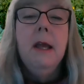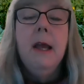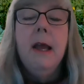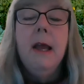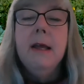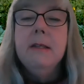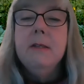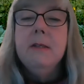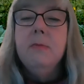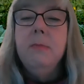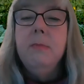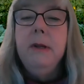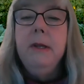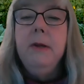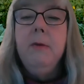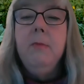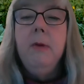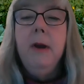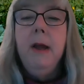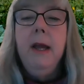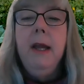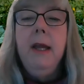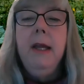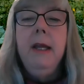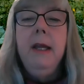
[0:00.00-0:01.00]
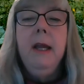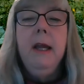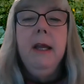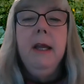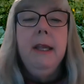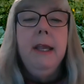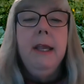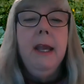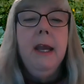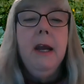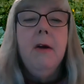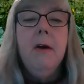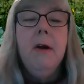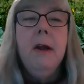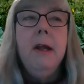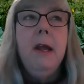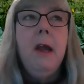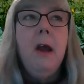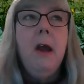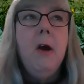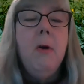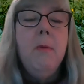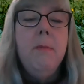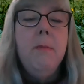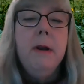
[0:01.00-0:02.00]
as we weigh and
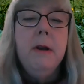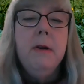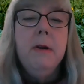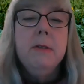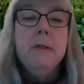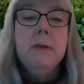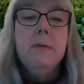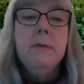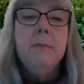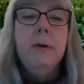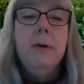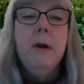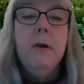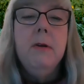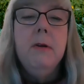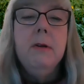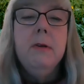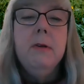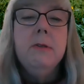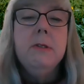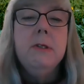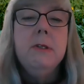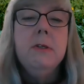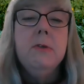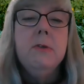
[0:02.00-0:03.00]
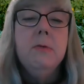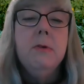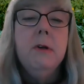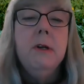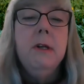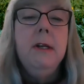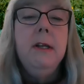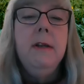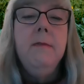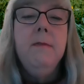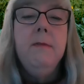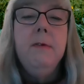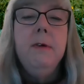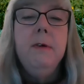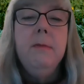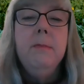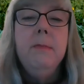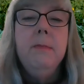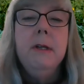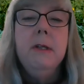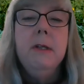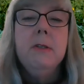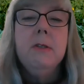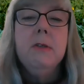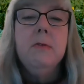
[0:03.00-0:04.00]
carry Omers of produce to Trinity Food
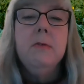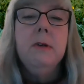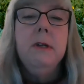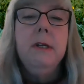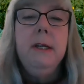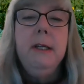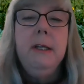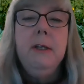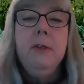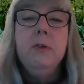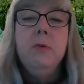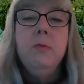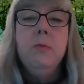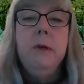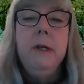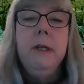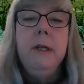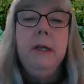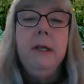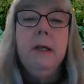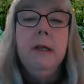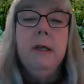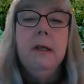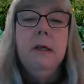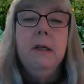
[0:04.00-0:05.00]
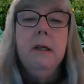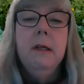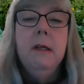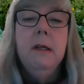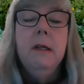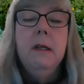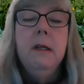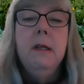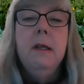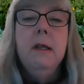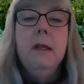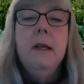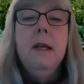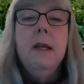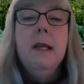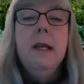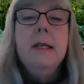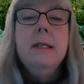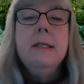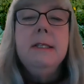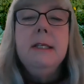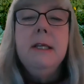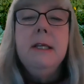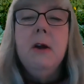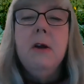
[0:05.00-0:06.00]
Ministry each week.
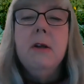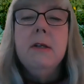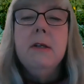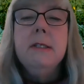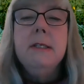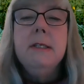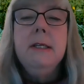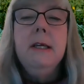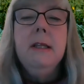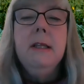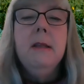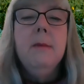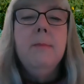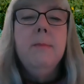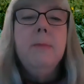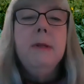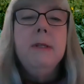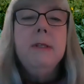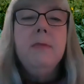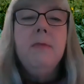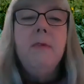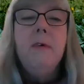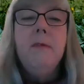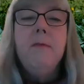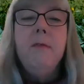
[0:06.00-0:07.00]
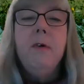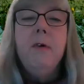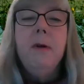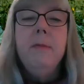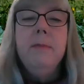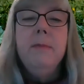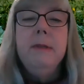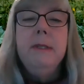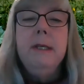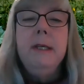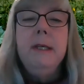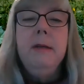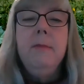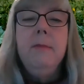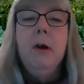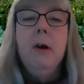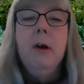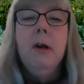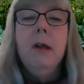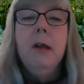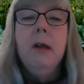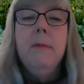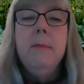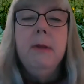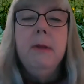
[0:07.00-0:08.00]
CRC and the Mitzvah Farm team are
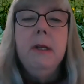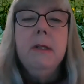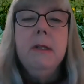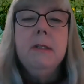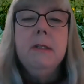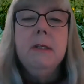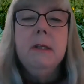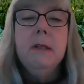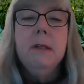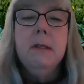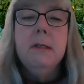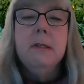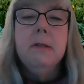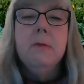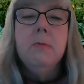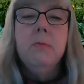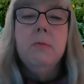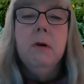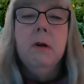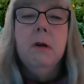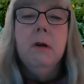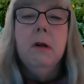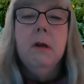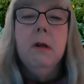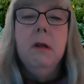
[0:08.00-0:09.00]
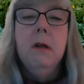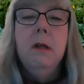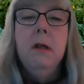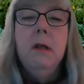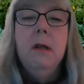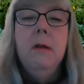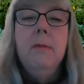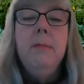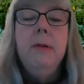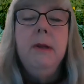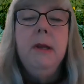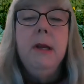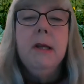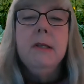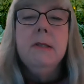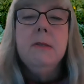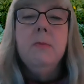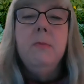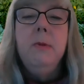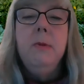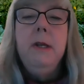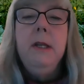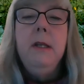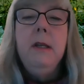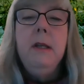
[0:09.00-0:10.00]
committed to this work because
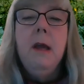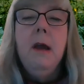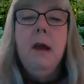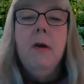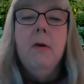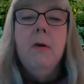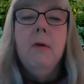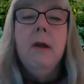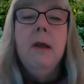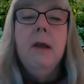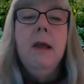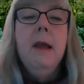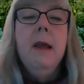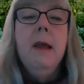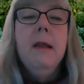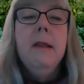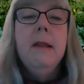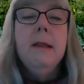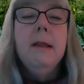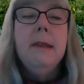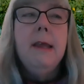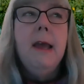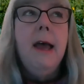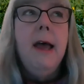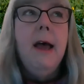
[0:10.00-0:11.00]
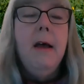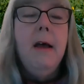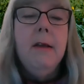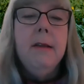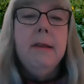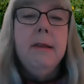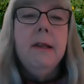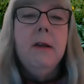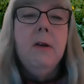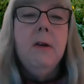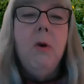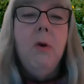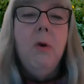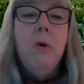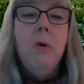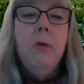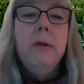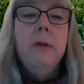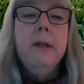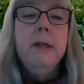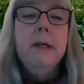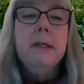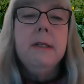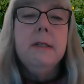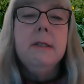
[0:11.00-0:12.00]
we know that the health and
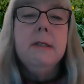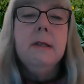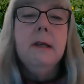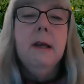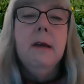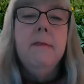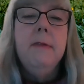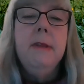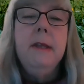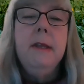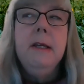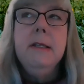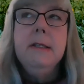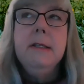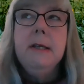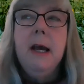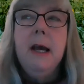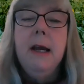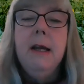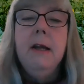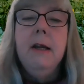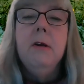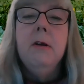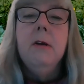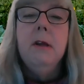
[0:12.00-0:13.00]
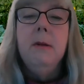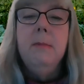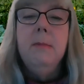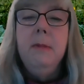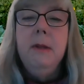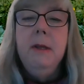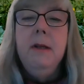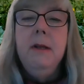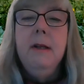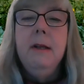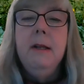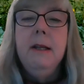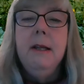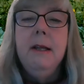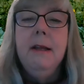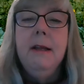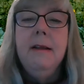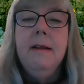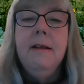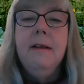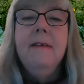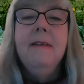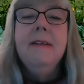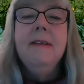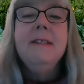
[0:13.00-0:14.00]
wholeness of the entire community
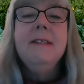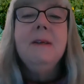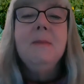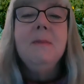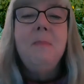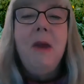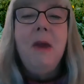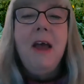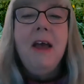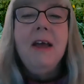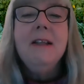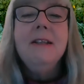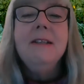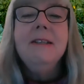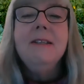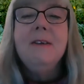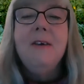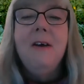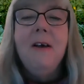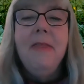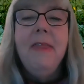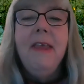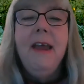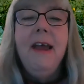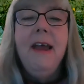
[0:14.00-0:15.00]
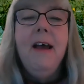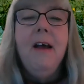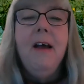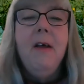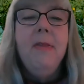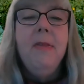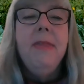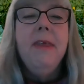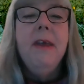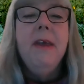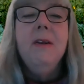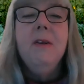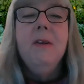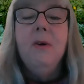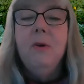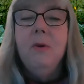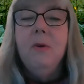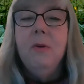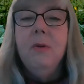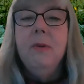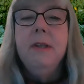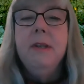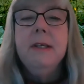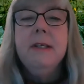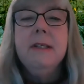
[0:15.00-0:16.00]
depends on the health and
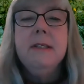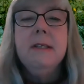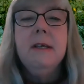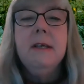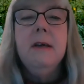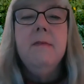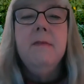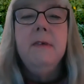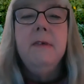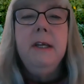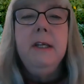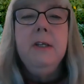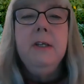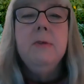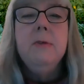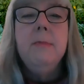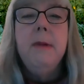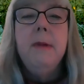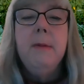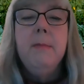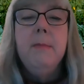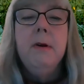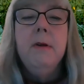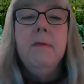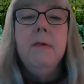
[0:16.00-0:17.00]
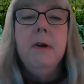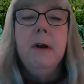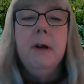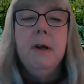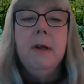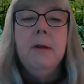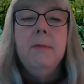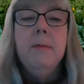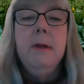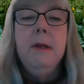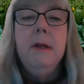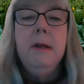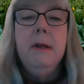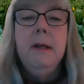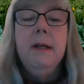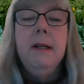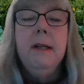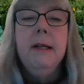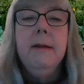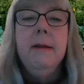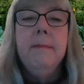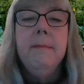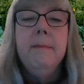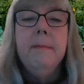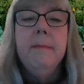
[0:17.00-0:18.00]
wholeness of each member of our
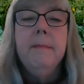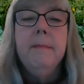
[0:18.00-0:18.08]
community.